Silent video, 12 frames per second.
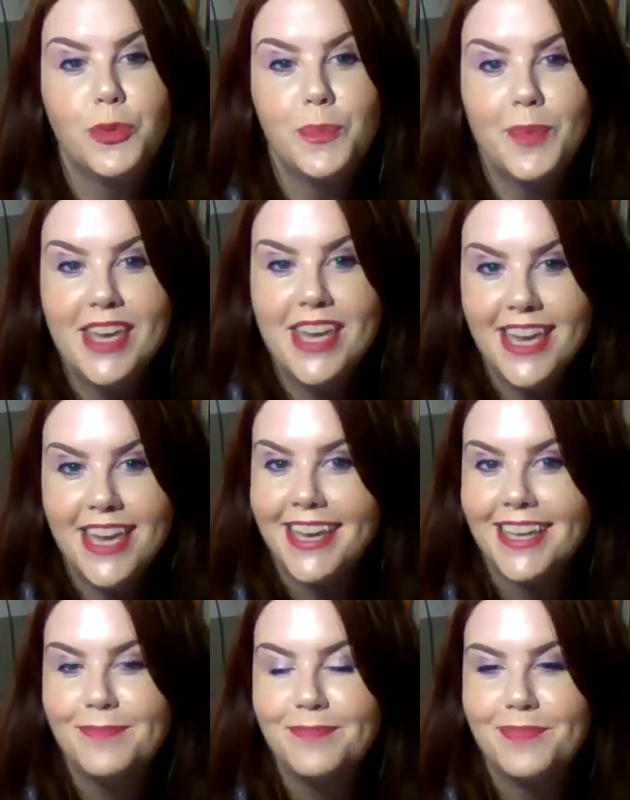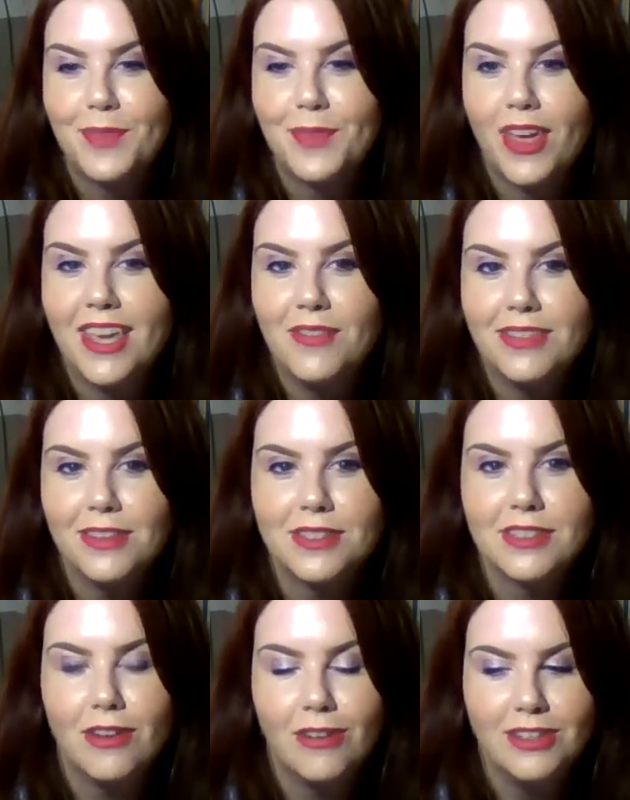for me, even
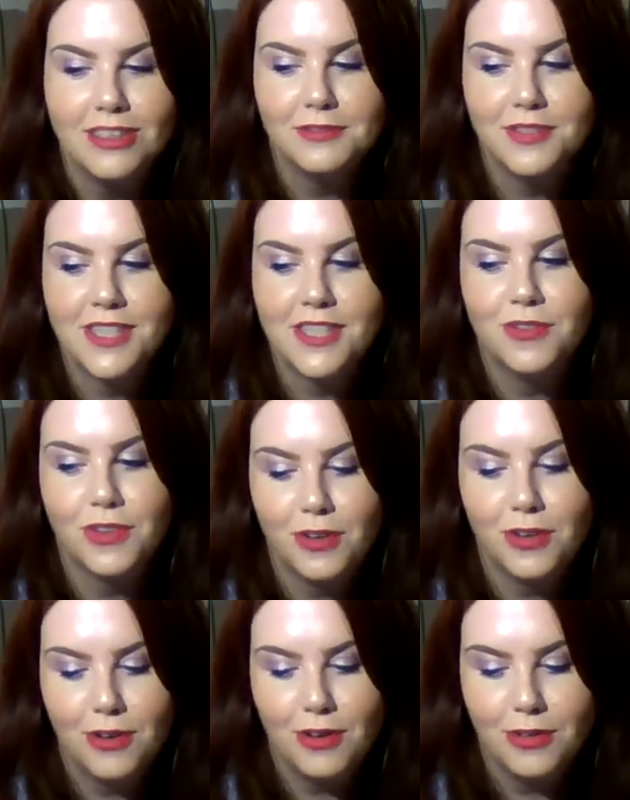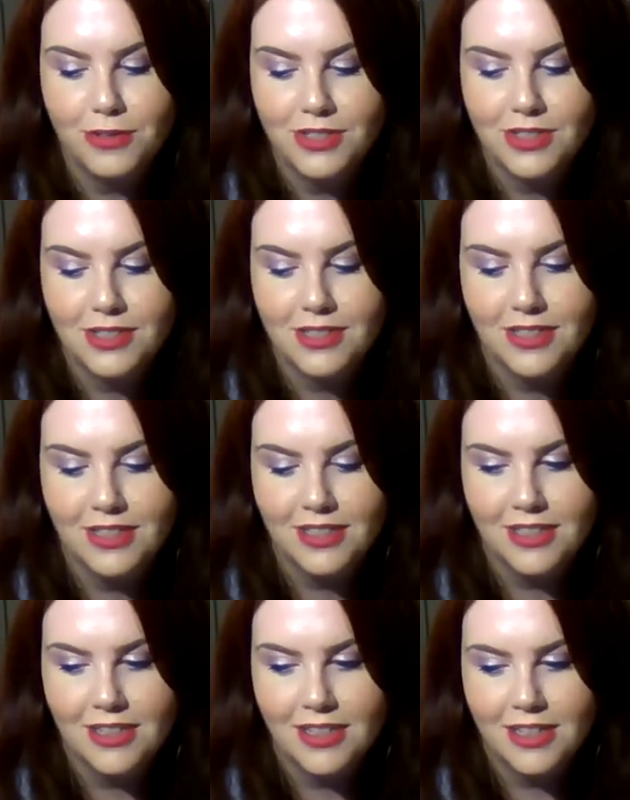though it's called A Feast for Crows,
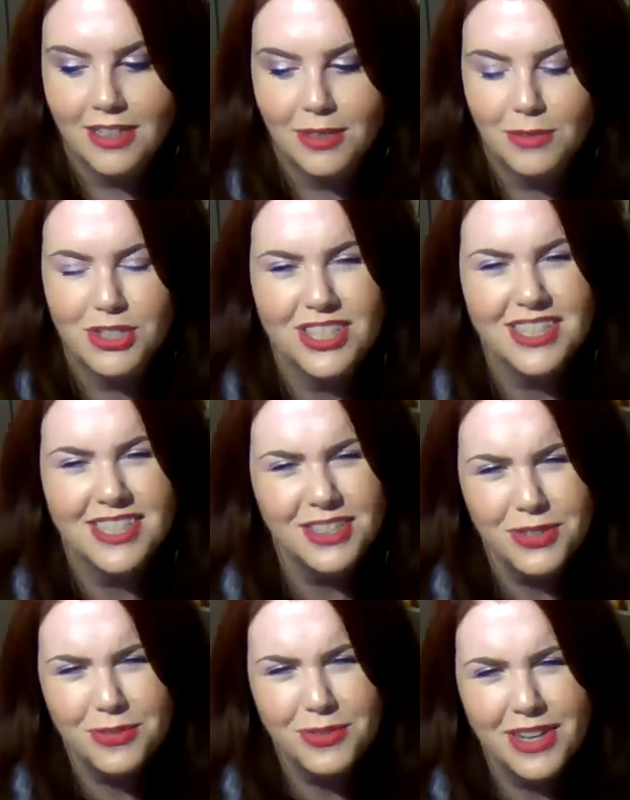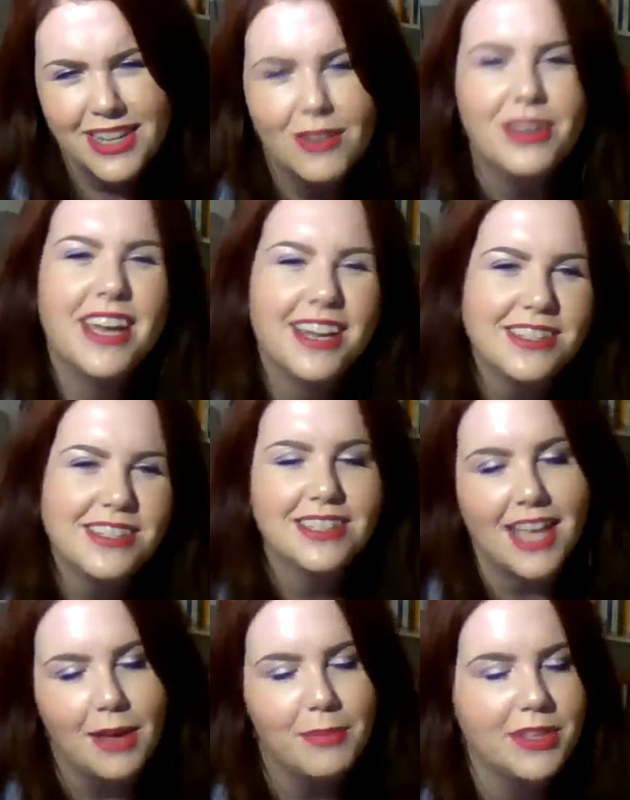which I still don't really. Oh yeah,
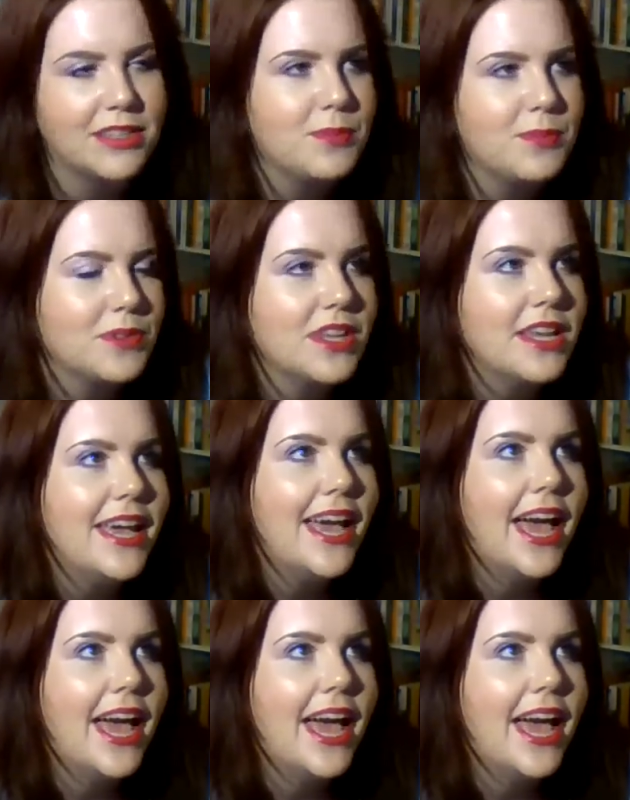because Sam, I suppose.